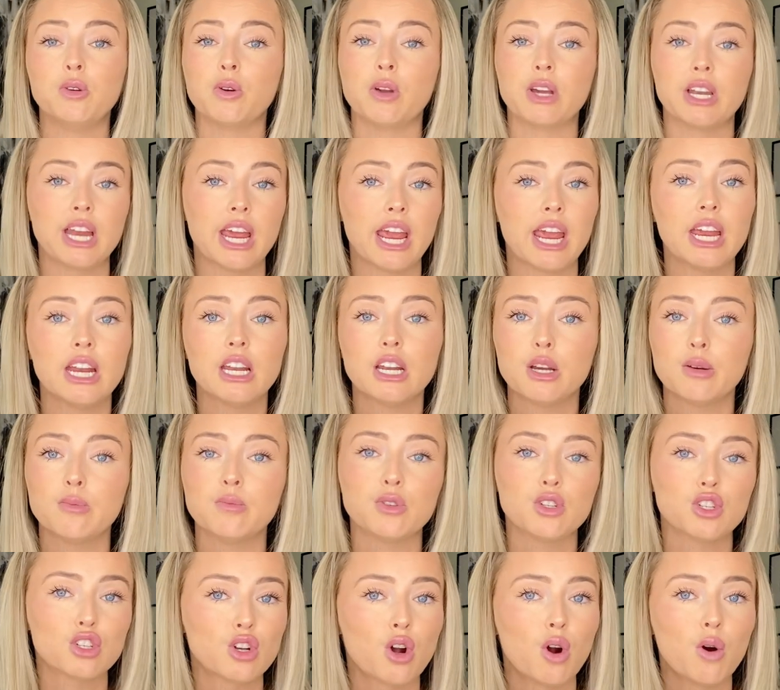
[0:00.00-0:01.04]
You can hate him
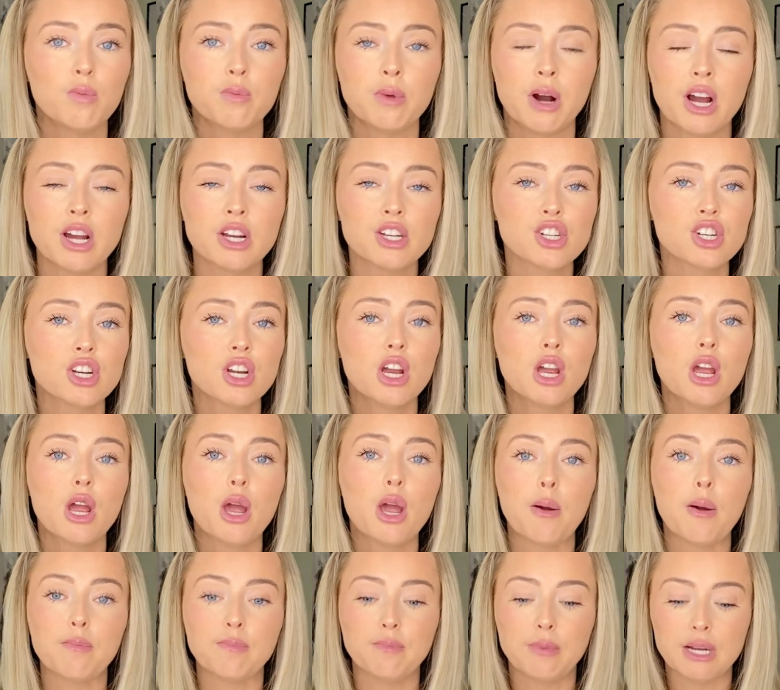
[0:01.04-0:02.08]
so much,
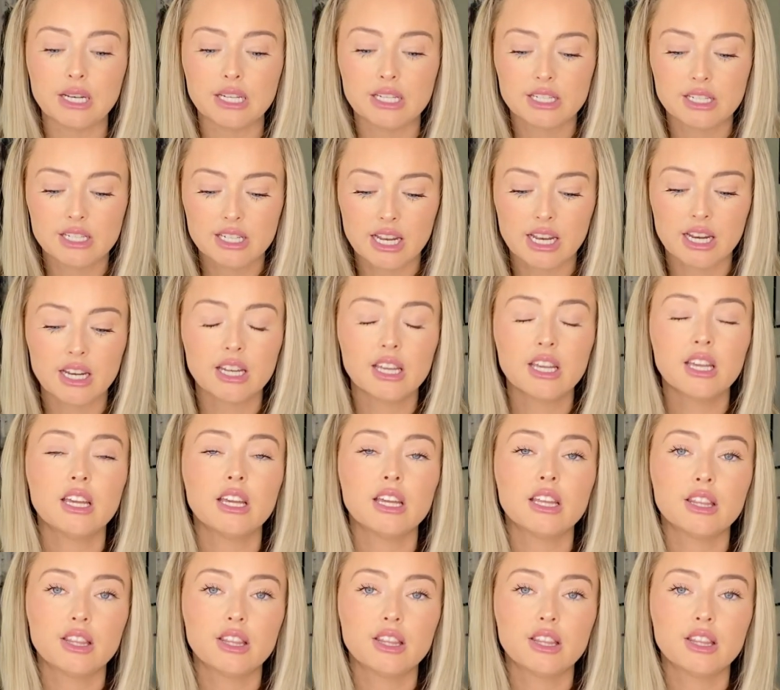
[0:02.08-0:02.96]
but did